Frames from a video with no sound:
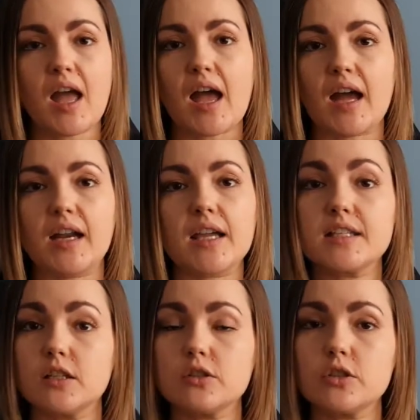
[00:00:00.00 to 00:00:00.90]
And I did
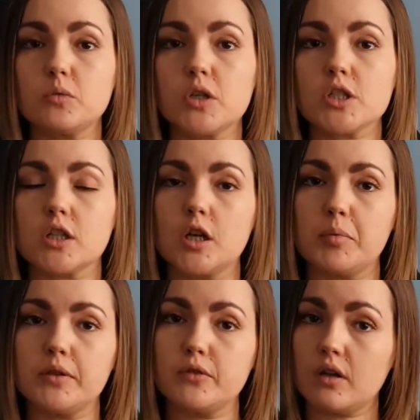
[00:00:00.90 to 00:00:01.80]
also watch a couple
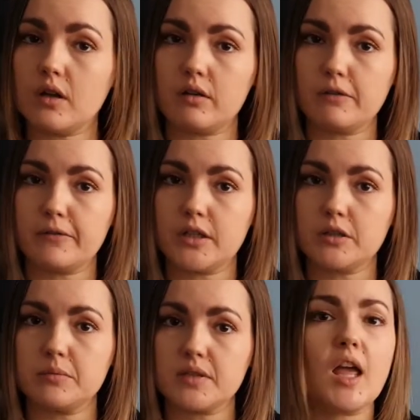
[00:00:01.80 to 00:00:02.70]
of non-horror
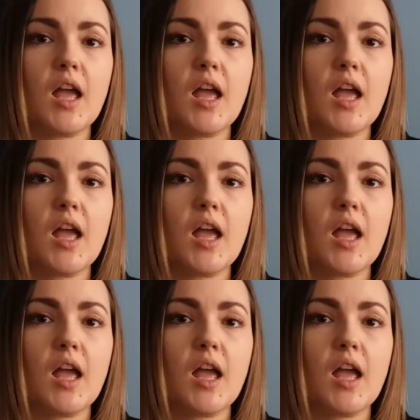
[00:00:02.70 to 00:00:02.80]
films.